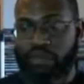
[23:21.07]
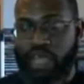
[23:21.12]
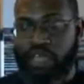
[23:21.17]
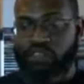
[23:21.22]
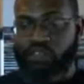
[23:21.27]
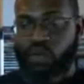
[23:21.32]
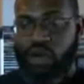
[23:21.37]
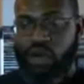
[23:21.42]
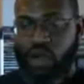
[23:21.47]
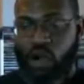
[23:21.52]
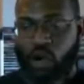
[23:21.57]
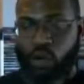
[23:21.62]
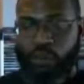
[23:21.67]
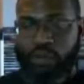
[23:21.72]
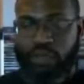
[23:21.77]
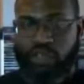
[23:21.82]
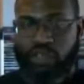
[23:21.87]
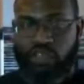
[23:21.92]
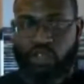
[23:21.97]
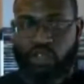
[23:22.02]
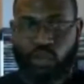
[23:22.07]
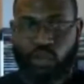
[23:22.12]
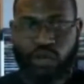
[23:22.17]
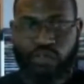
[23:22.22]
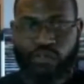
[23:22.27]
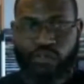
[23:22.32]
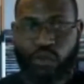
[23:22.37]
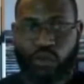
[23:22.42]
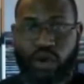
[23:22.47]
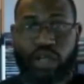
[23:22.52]
that's going to open the
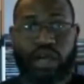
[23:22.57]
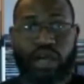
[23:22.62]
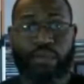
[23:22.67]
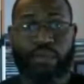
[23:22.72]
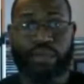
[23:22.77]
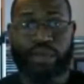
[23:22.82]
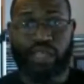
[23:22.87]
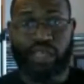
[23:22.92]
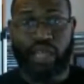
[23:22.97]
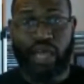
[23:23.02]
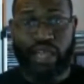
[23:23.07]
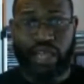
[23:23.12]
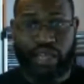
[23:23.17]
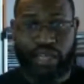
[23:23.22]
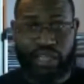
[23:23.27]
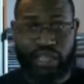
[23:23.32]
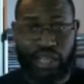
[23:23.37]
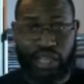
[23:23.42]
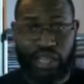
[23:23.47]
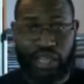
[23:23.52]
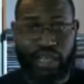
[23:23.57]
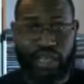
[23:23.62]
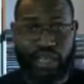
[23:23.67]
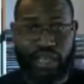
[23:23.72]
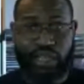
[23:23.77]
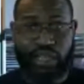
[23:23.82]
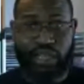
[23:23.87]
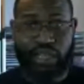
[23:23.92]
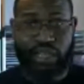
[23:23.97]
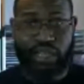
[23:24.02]
door for a company like CLAE.
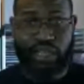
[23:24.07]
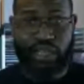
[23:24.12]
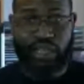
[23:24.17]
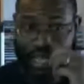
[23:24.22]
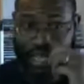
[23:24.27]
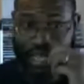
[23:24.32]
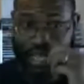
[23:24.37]
Because like I